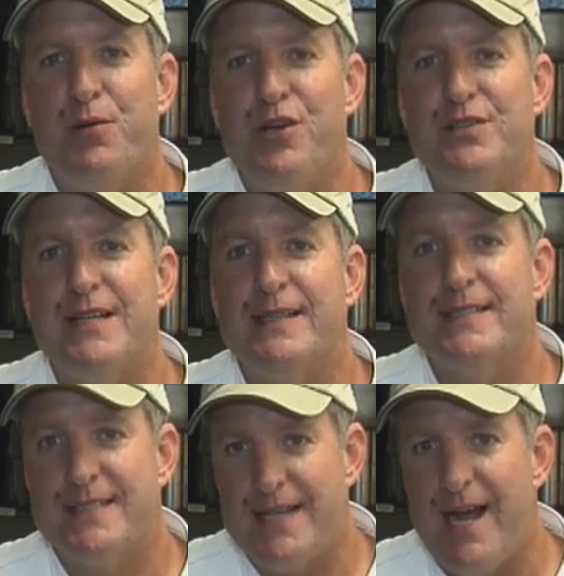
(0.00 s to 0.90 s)
producing
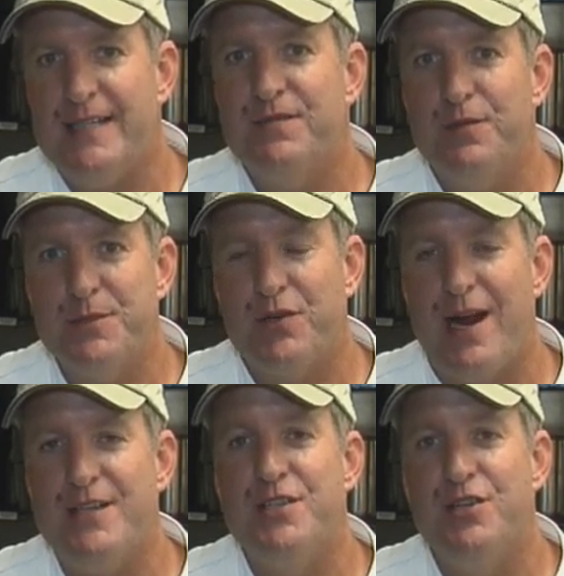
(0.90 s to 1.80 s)
stocks from
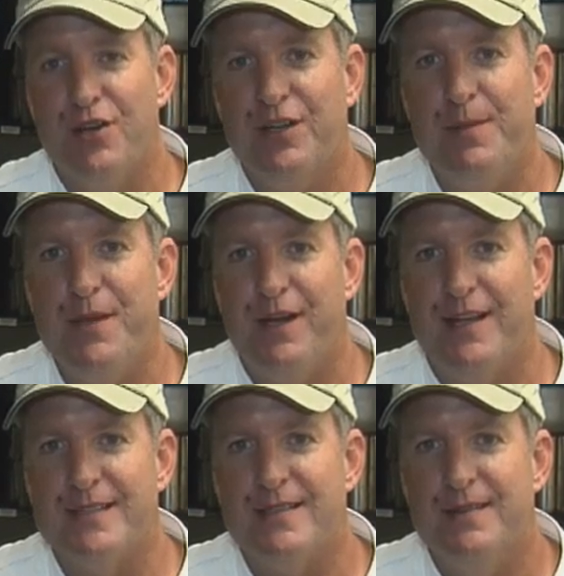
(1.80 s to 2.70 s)
scratch in your
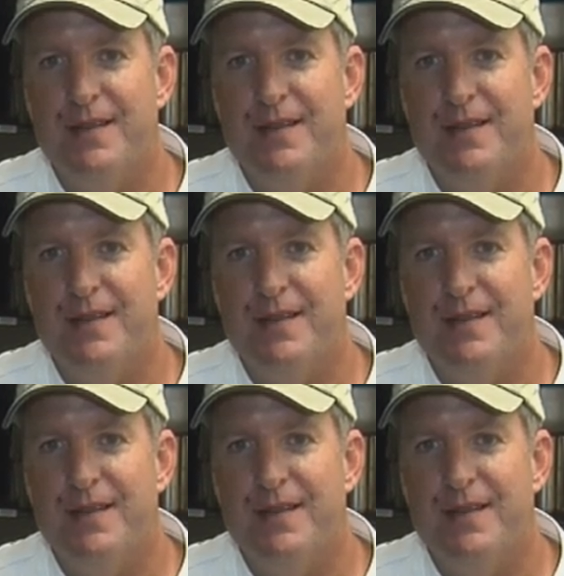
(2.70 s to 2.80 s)
communities.